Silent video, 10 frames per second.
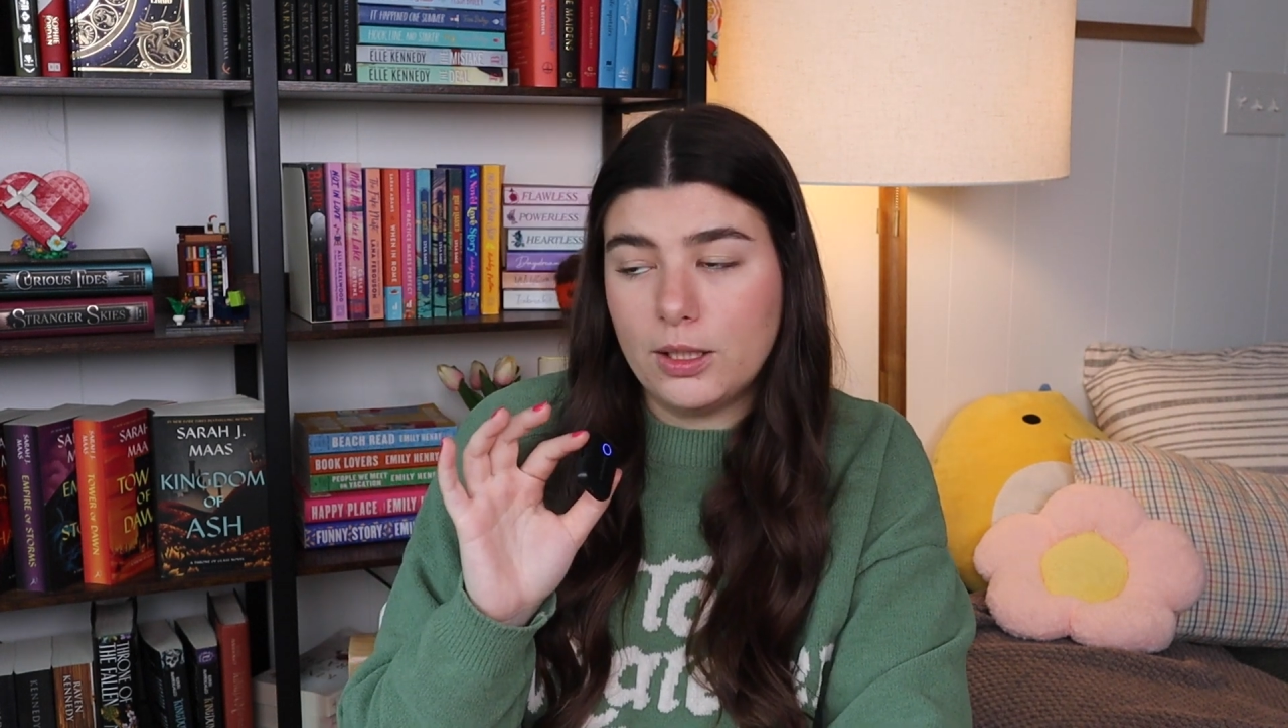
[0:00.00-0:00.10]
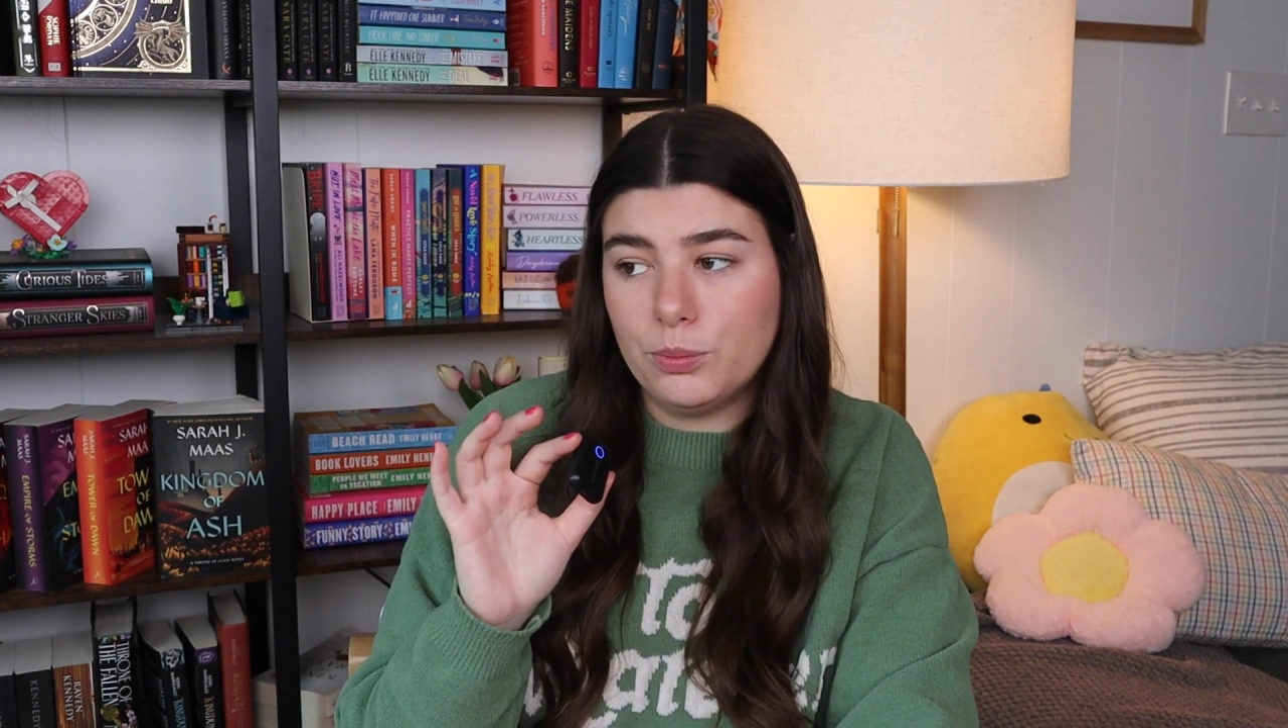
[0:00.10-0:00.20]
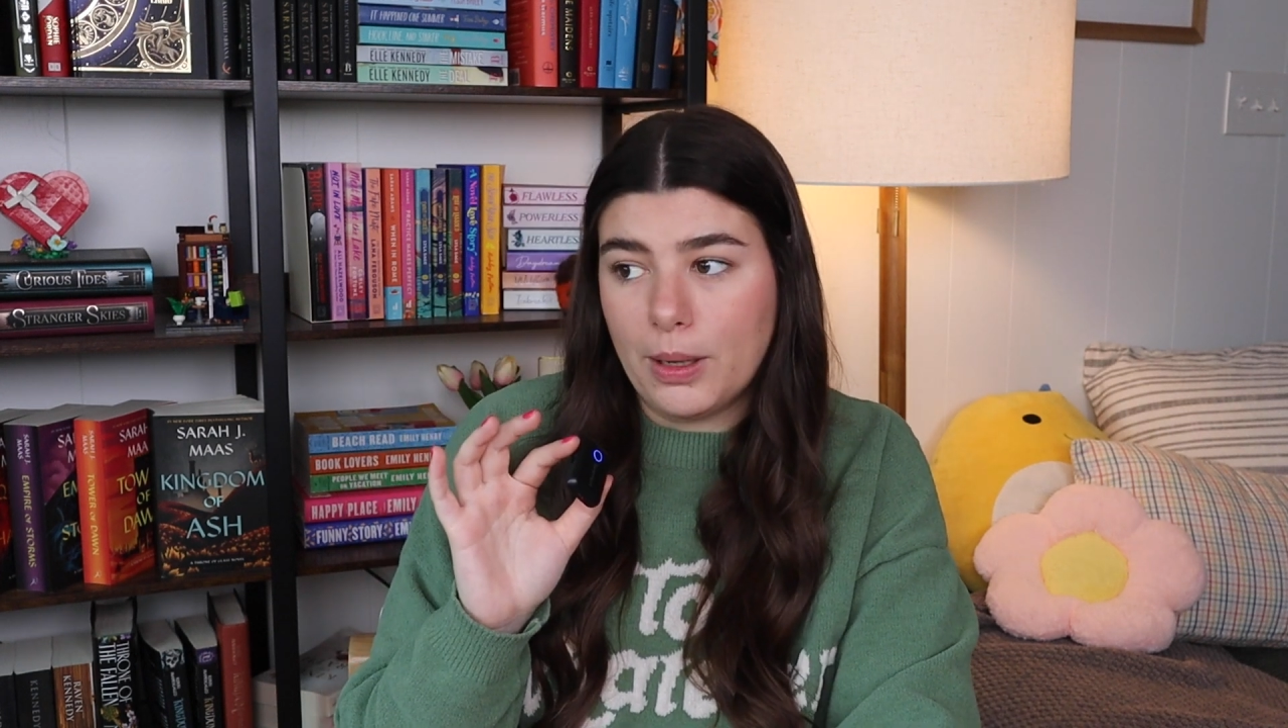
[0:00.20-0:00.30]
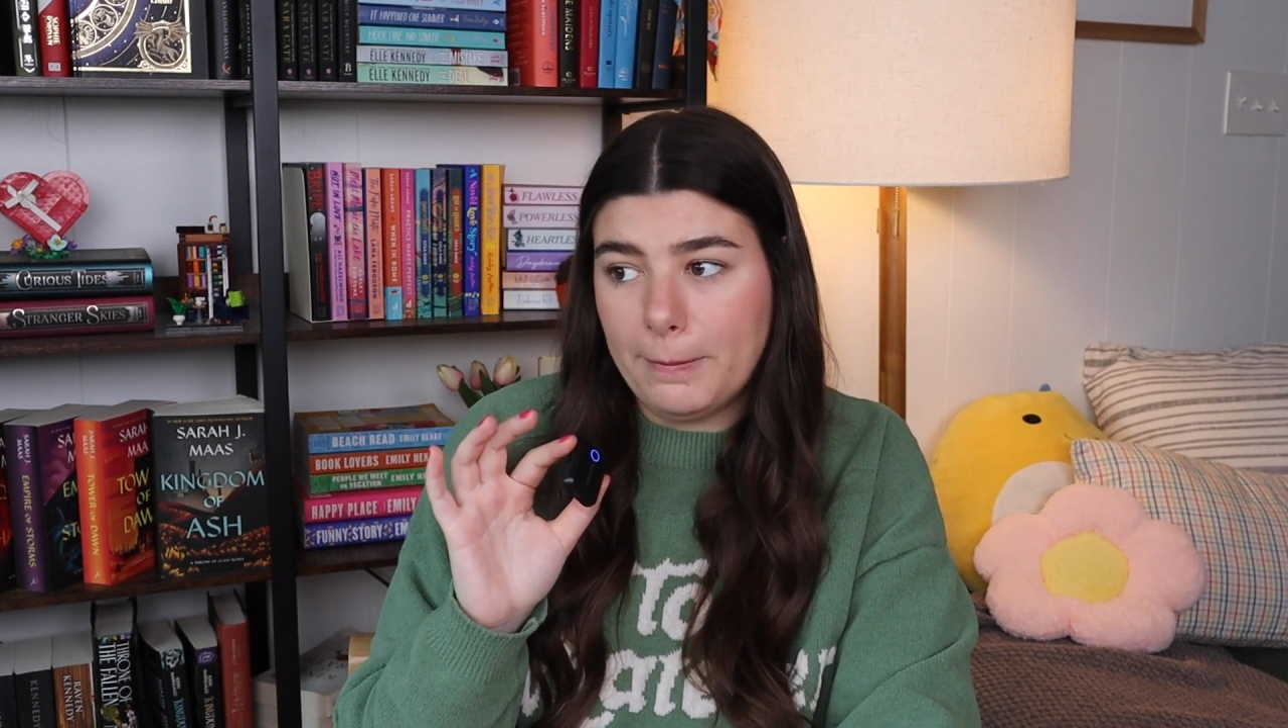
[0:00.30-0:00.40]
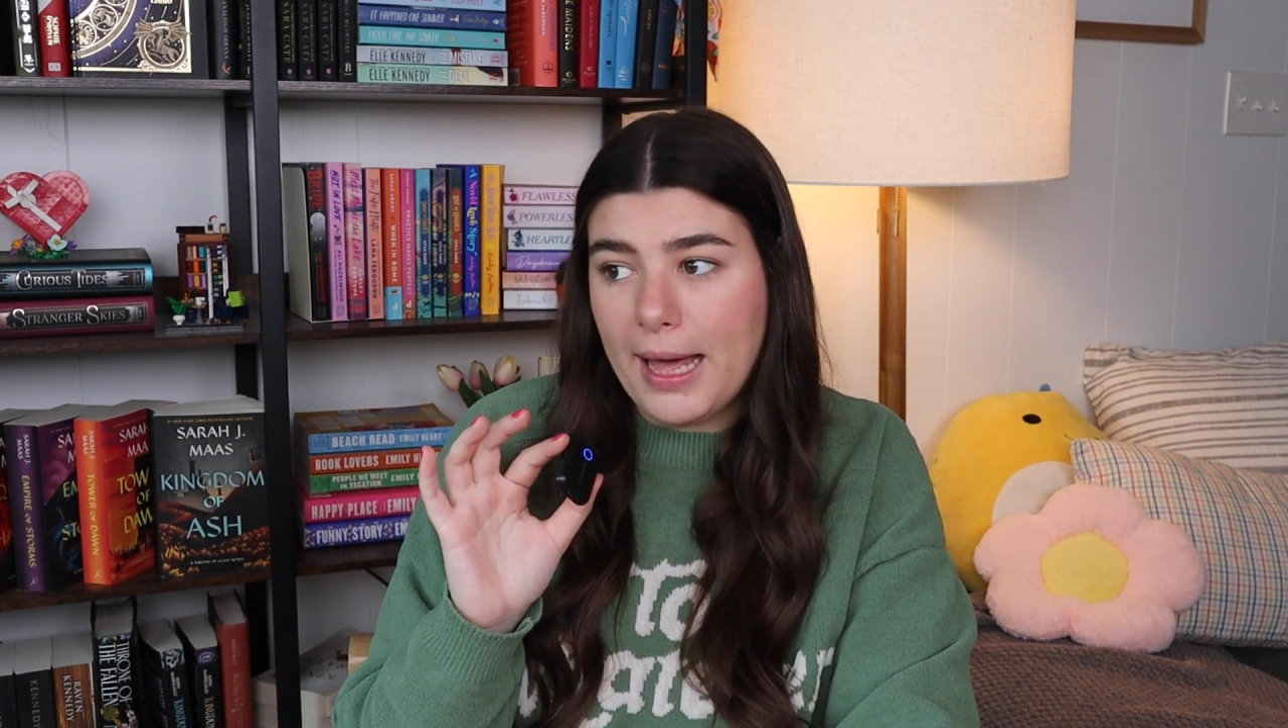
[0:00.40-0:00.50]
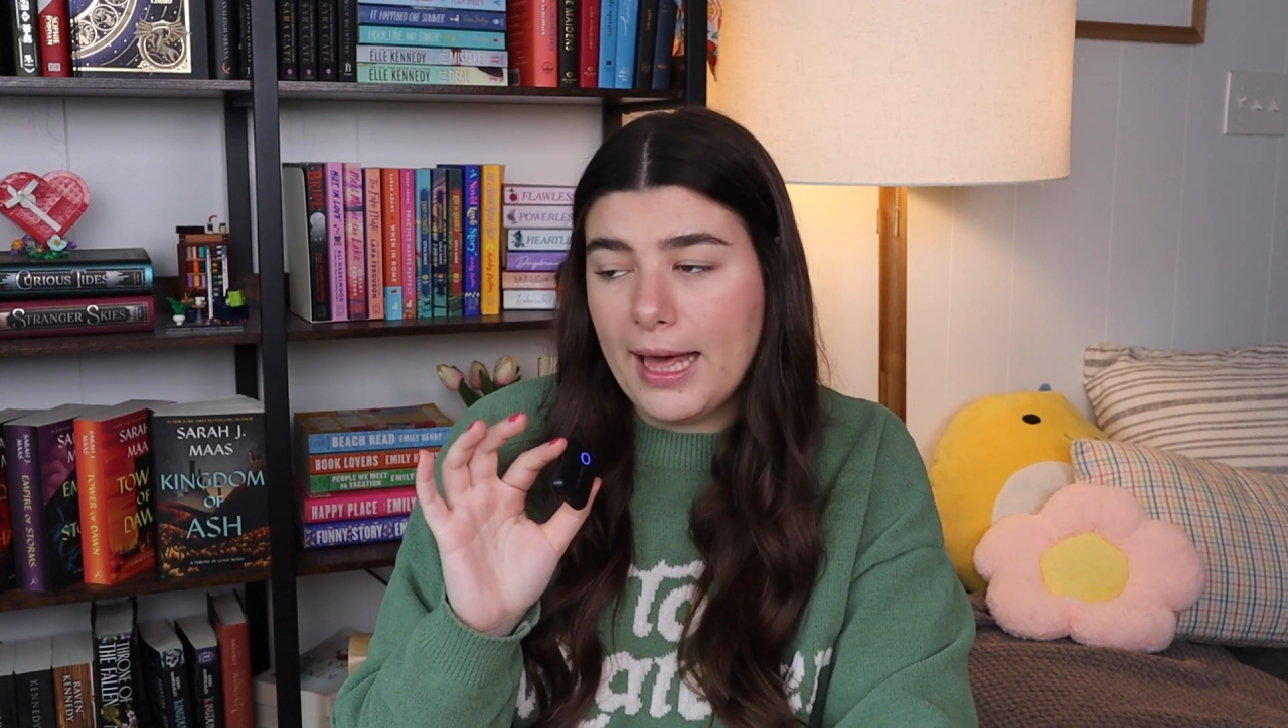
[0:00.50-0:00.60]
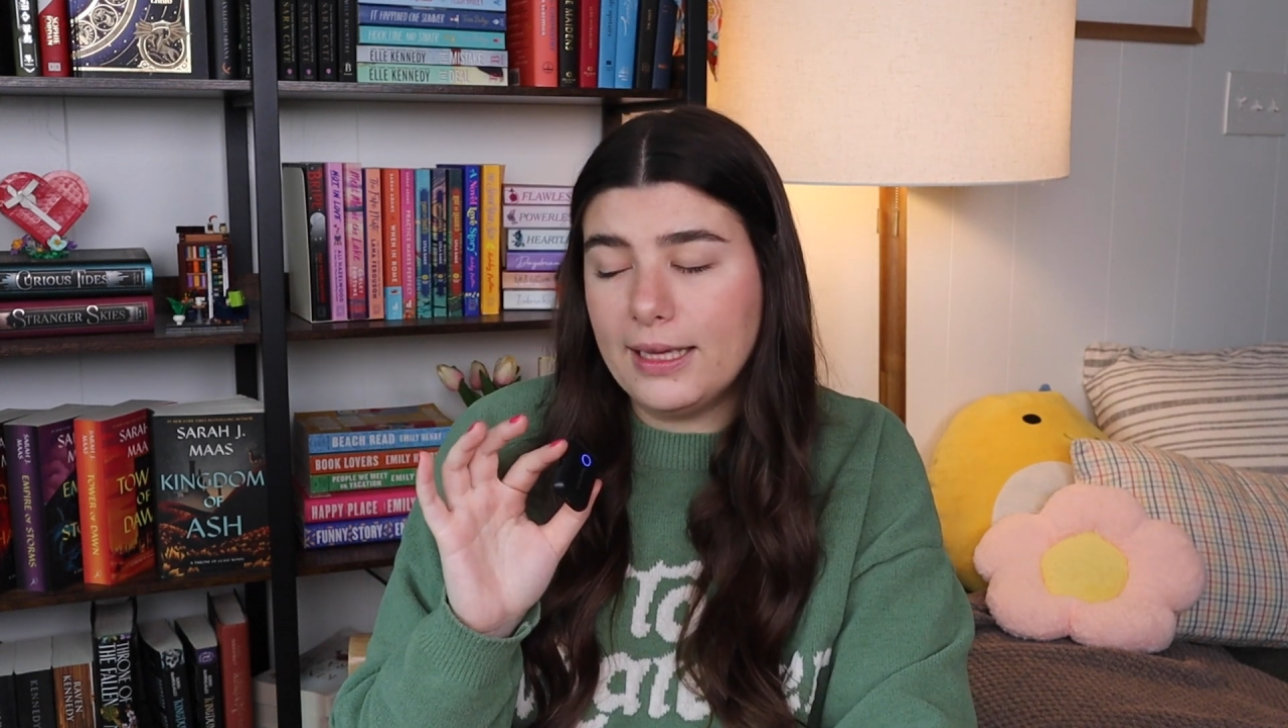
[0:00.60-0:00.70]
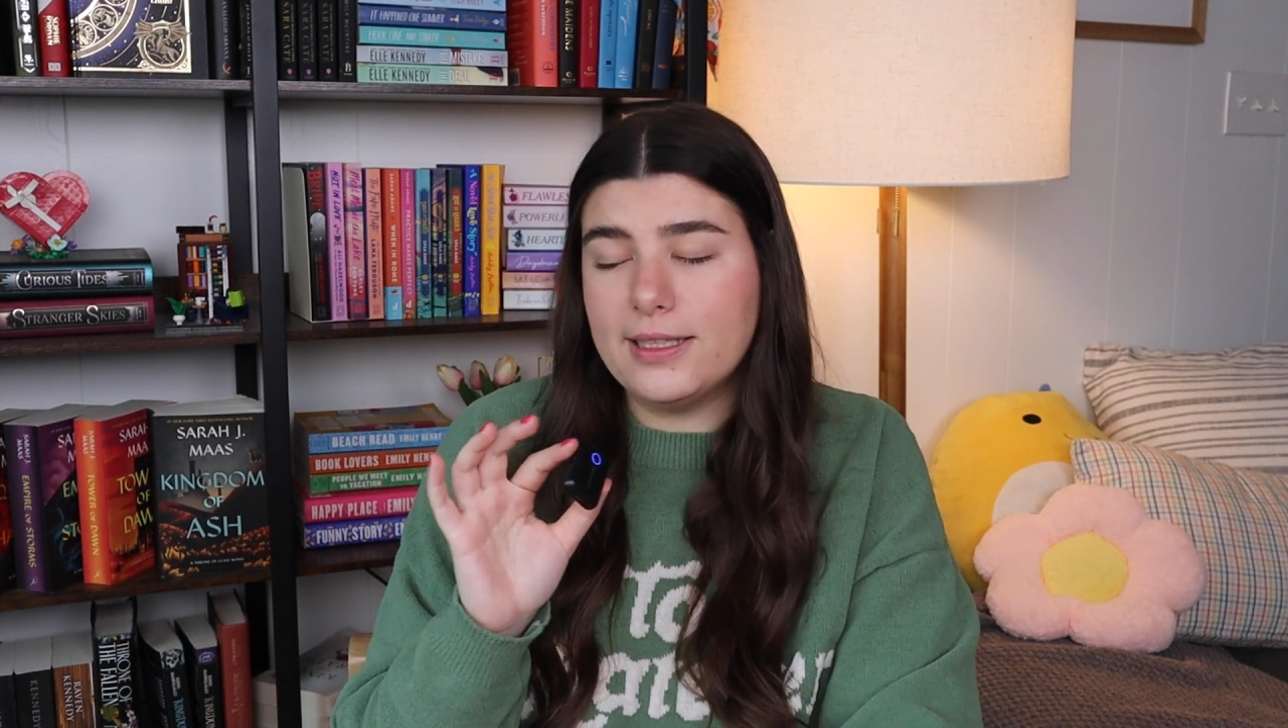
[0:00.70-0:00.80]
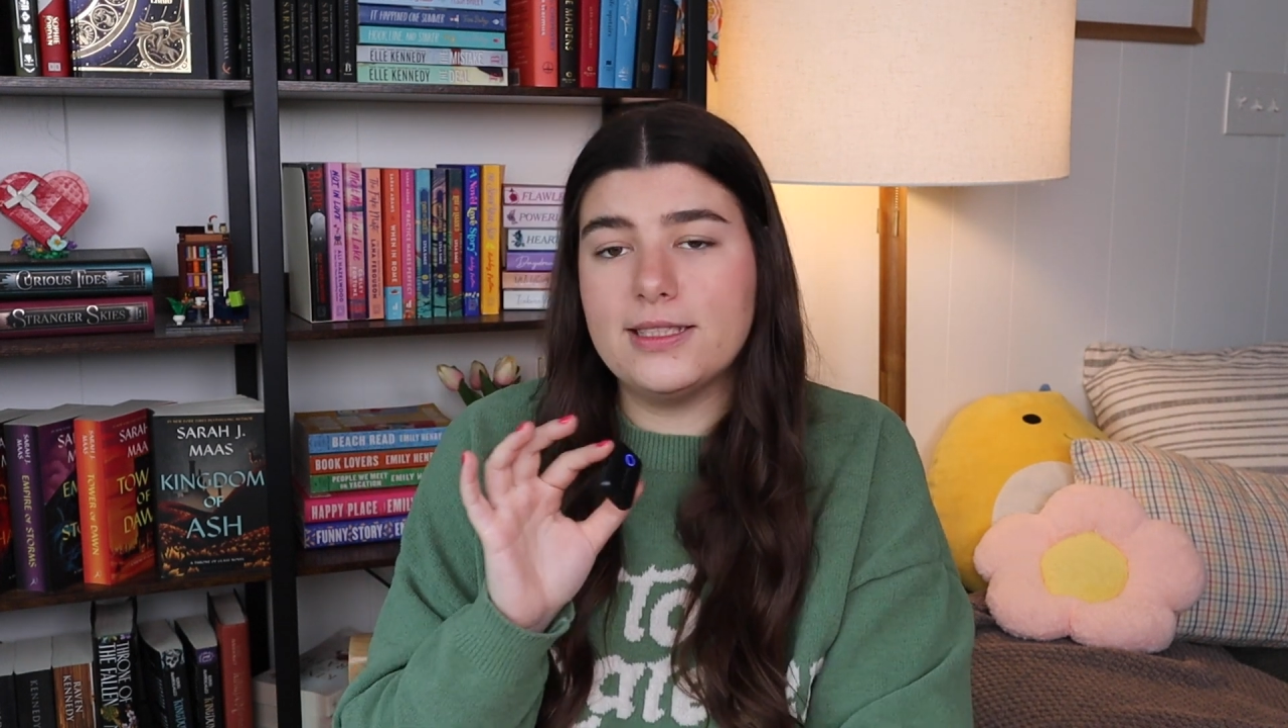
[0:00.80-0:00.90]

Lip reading: and brought back.